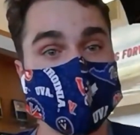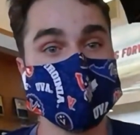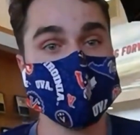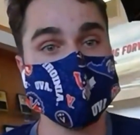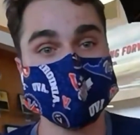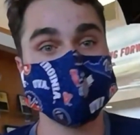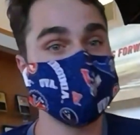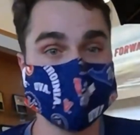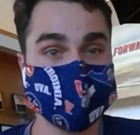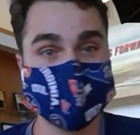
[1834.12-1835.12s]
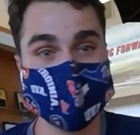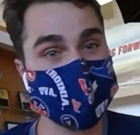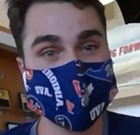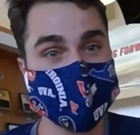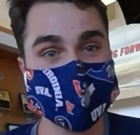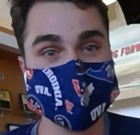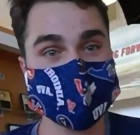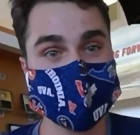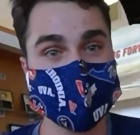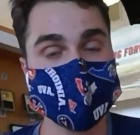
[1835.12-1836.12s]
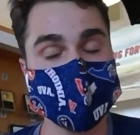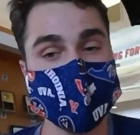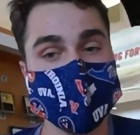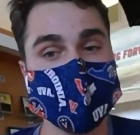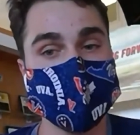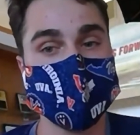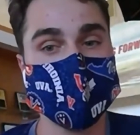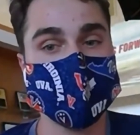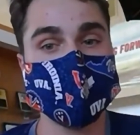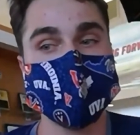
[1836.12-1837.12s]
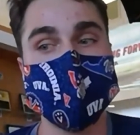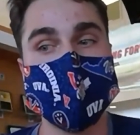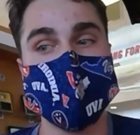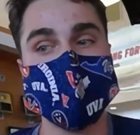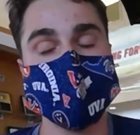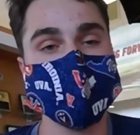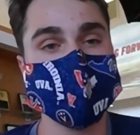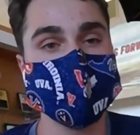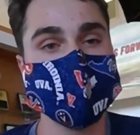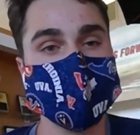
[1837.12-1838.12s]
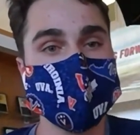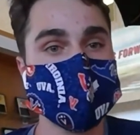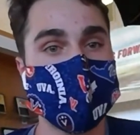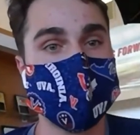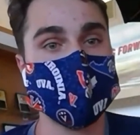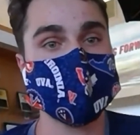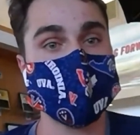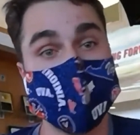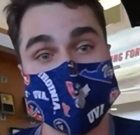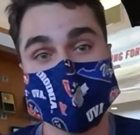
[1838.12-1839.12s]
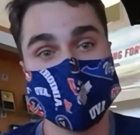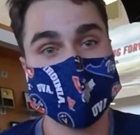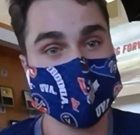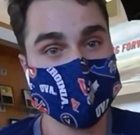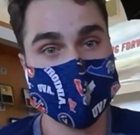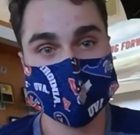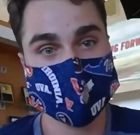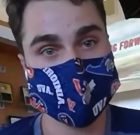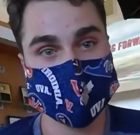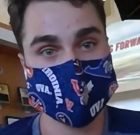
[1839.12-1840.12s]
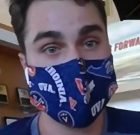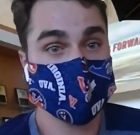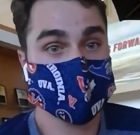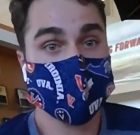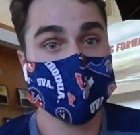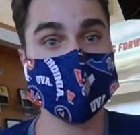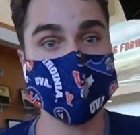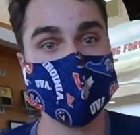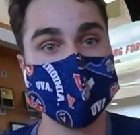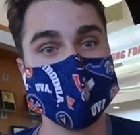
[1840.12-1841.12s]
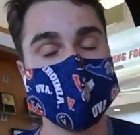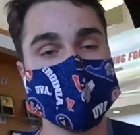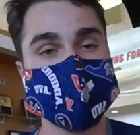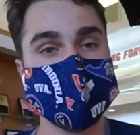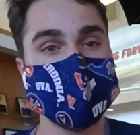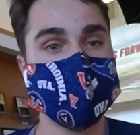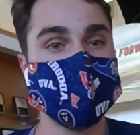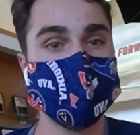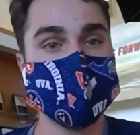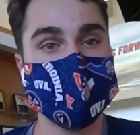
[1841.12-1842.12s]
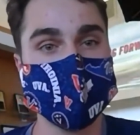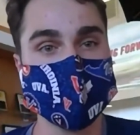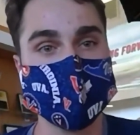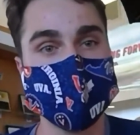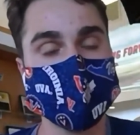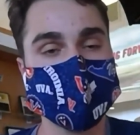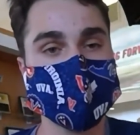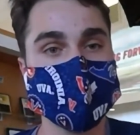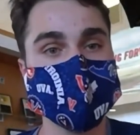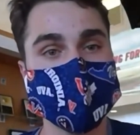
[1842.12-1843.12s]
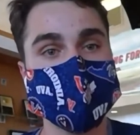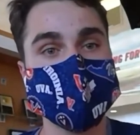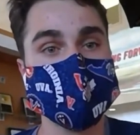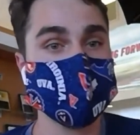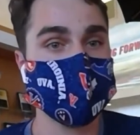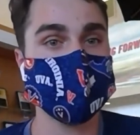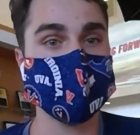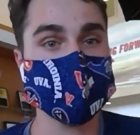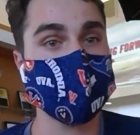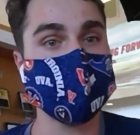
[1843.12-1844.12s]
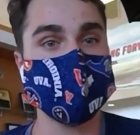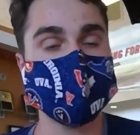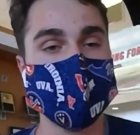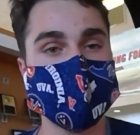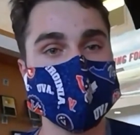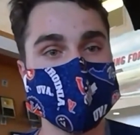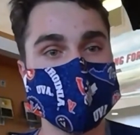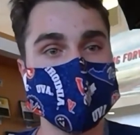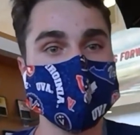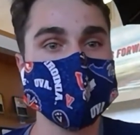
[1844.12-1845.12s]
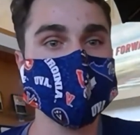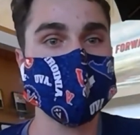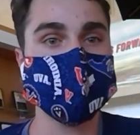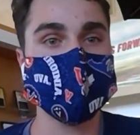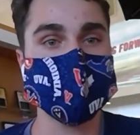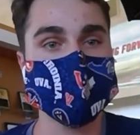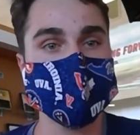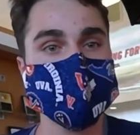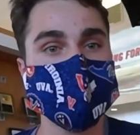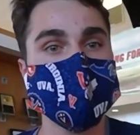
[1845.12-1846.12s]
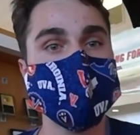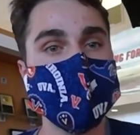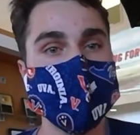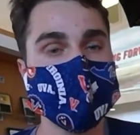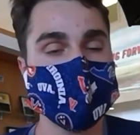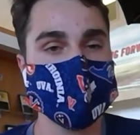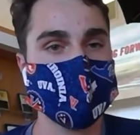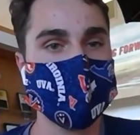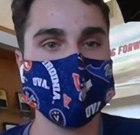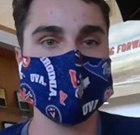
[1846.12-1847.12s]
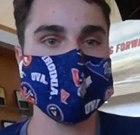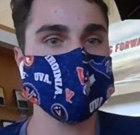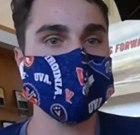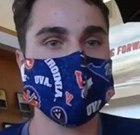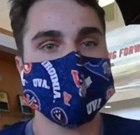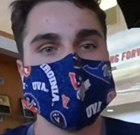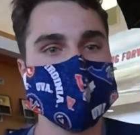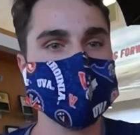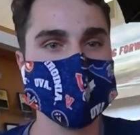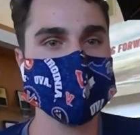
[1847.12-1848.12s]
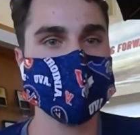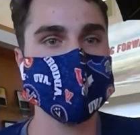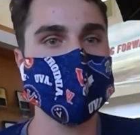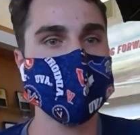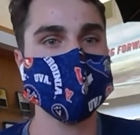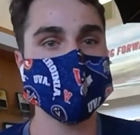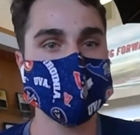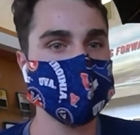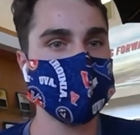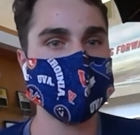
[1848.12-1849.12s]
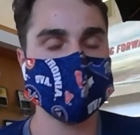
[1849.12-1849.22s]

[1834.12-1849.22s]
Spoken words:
methodology, didn't buy case in point. I asked my roommate, who I was lucky to have, as he had done a consulting internship and was already planning to be a full-time consultant. So I was like, hey, like, I found these questions online.